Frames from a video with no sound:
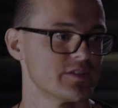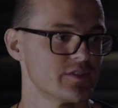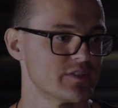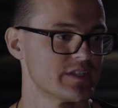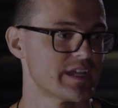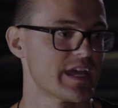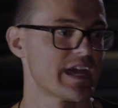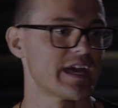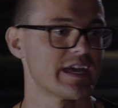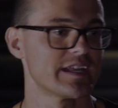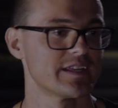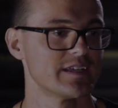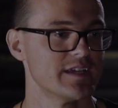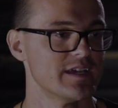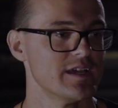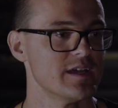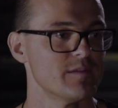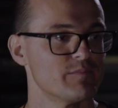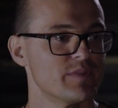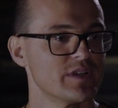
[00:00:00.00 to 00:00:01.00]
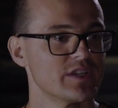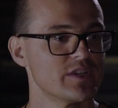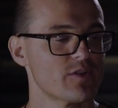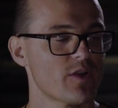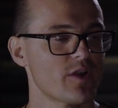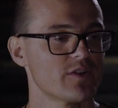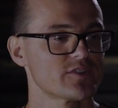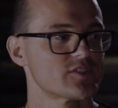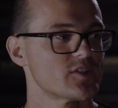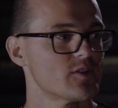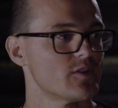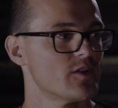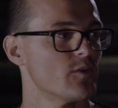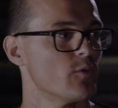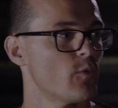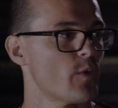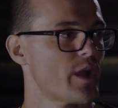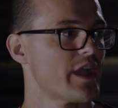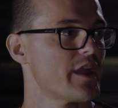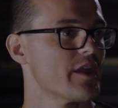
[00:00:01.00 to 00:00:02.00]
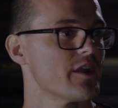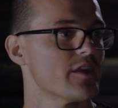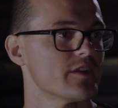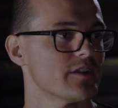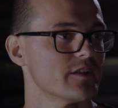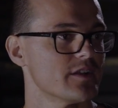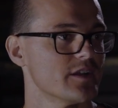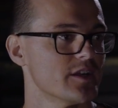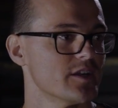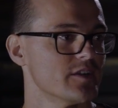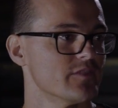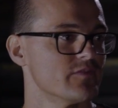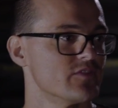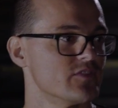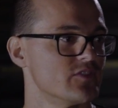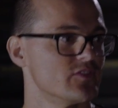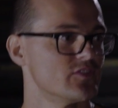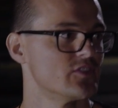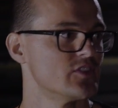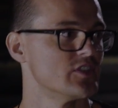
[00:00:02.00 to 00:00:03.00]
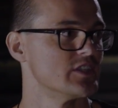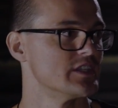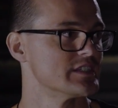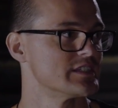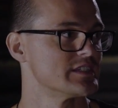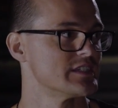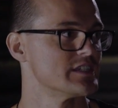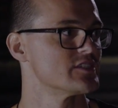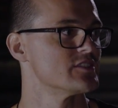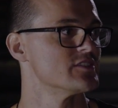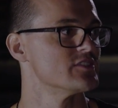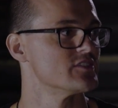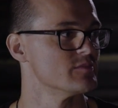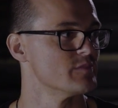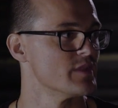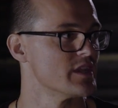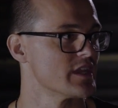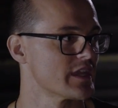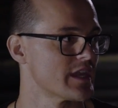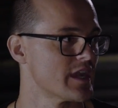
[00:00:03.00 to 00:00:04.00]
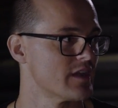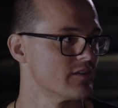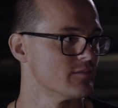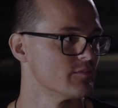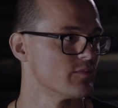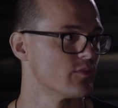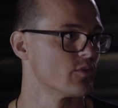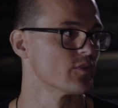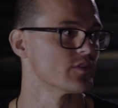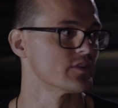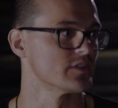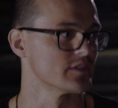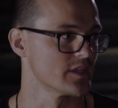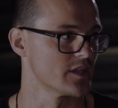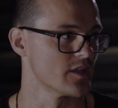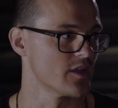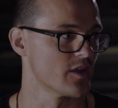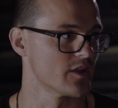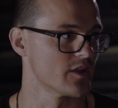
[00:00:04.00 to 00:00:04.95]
and your dad, but you're also aware of the decisions you make and how important they